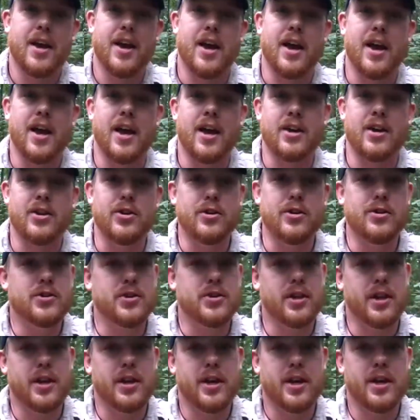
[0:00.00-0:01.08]
And
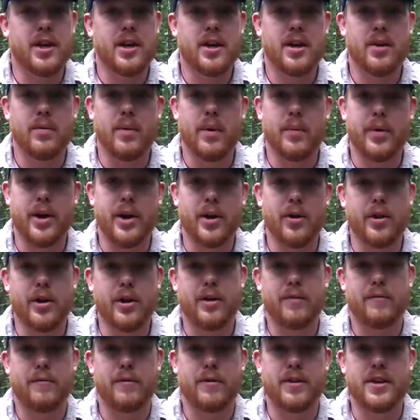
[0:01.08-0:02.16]
usually when we go
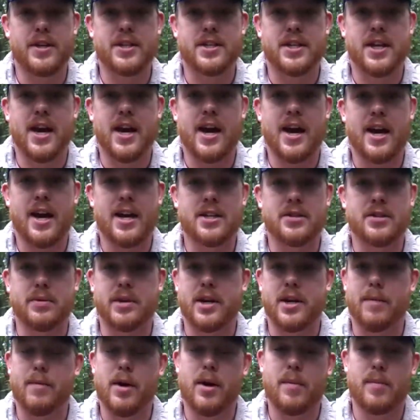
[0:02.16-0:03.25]
looking for these guys,
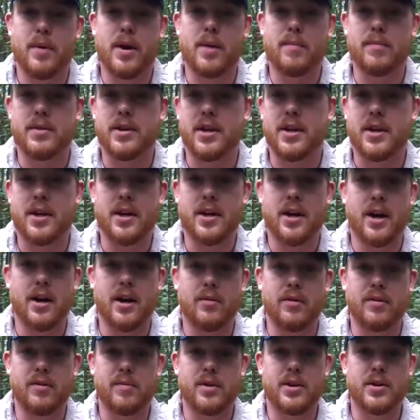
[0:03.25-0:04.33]
we come up empty.
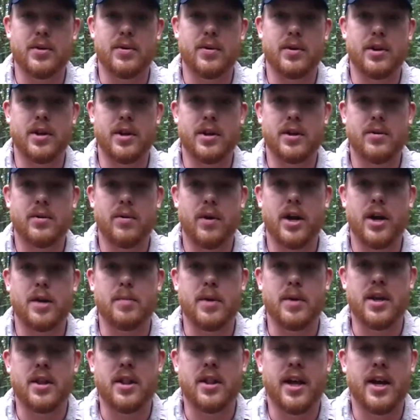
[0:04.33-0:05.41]
We've been doing it quite a
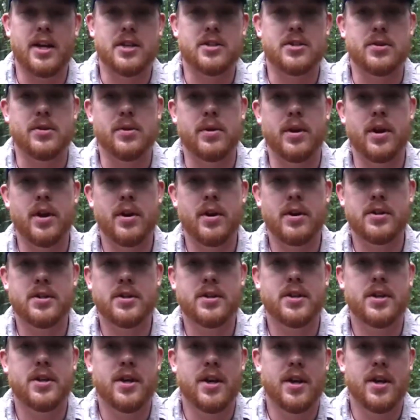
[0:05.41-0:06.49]
bit the last 2
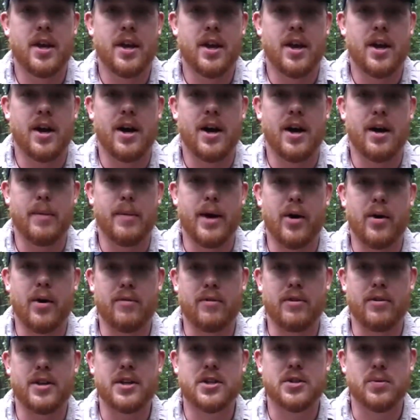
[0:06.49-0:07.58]
years.
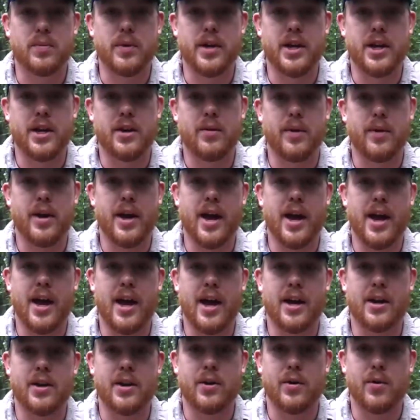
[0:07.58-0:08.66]
However, this week we
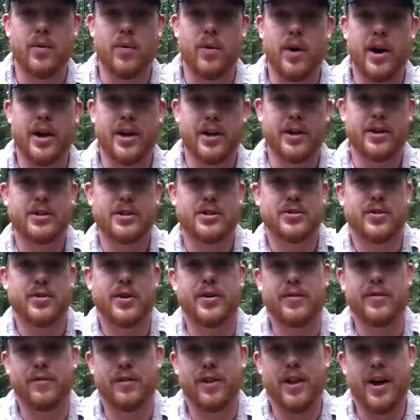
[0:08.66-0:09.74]
had quite a good
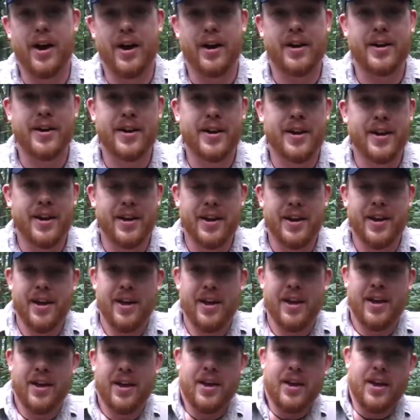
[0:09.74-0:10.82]
stroke of luck.
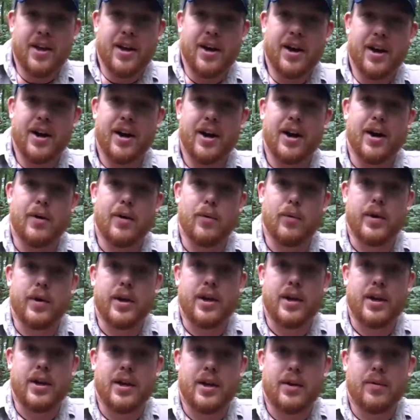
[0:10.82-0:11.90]

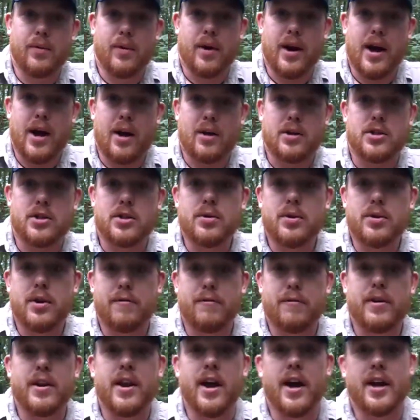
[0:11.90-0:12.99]
We were out 2
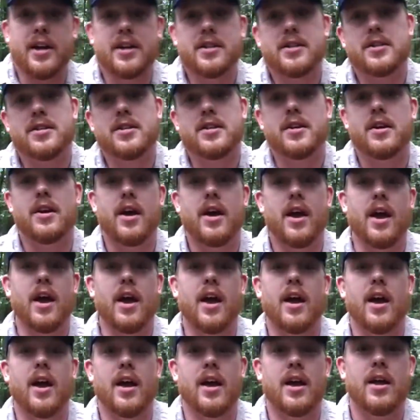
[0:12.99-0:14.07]
different nights,
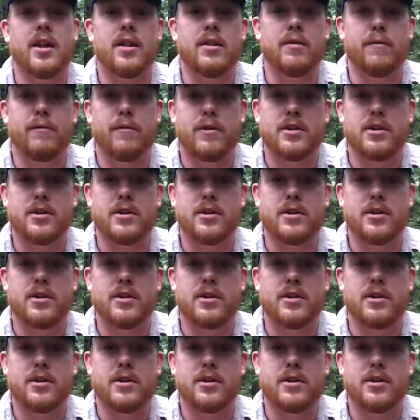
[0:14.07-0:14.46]
and the